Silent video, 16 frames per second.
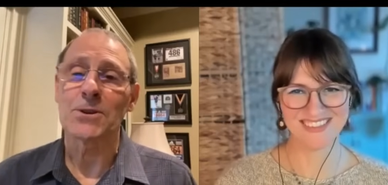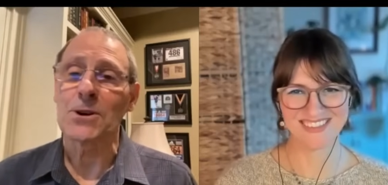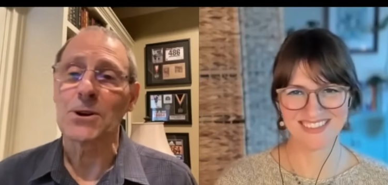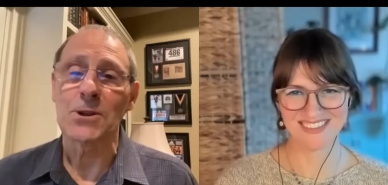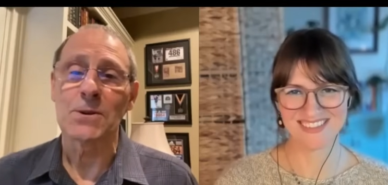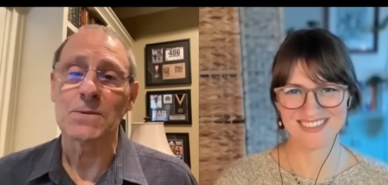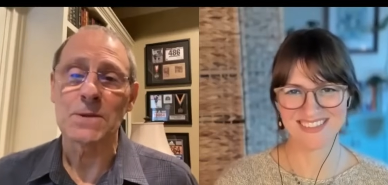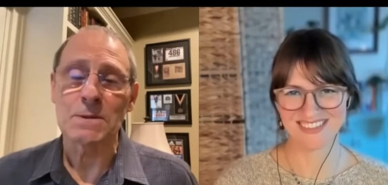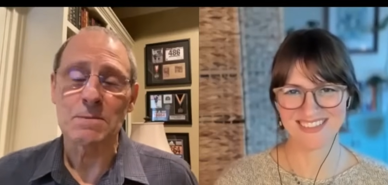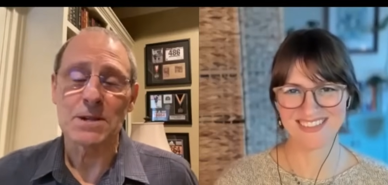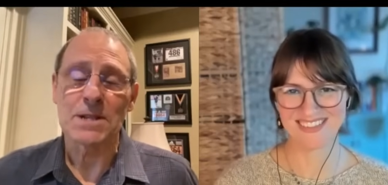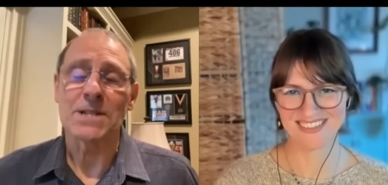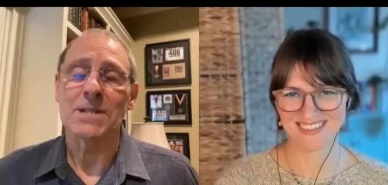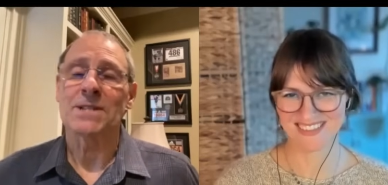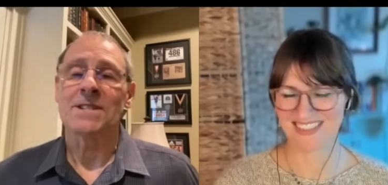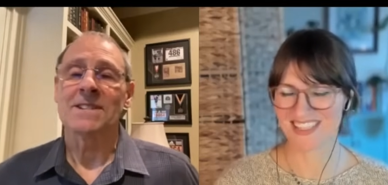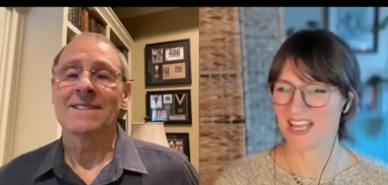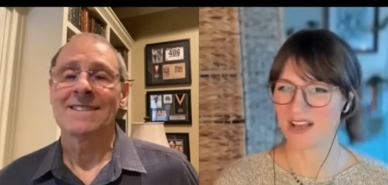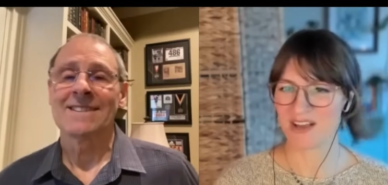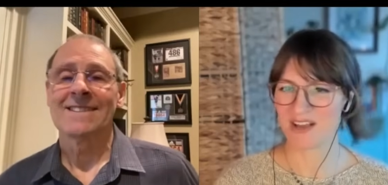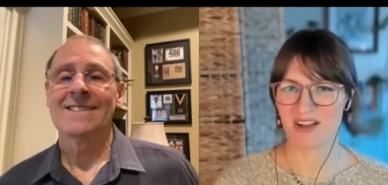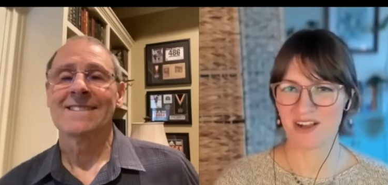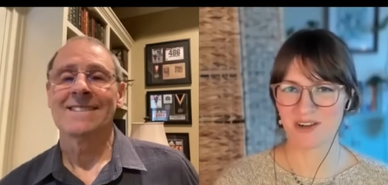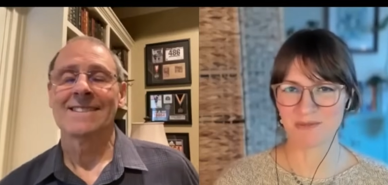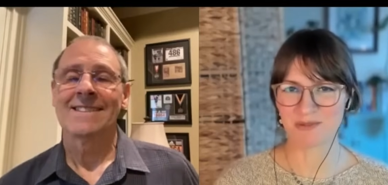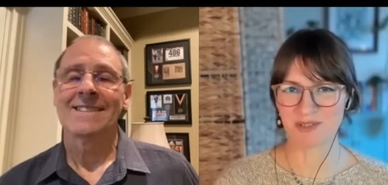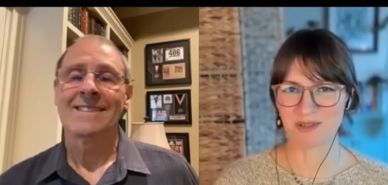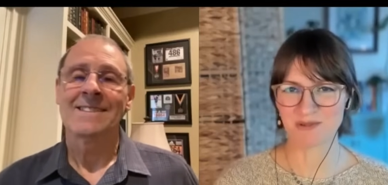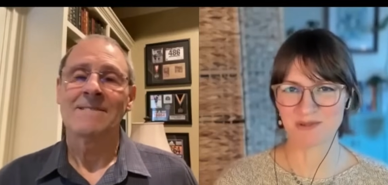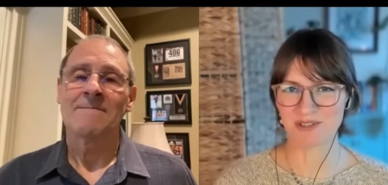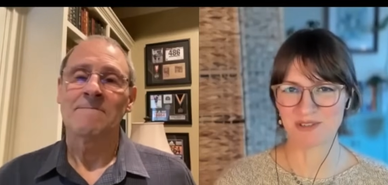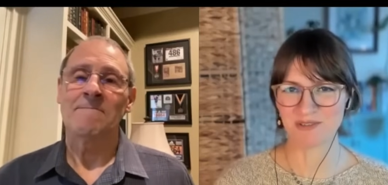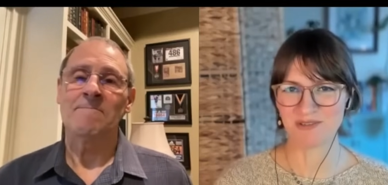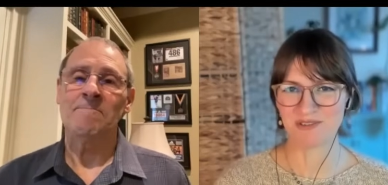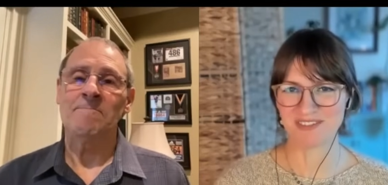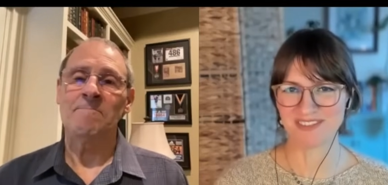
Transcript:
Speaker 1: all over the place.
Speaker 2: I hope so too.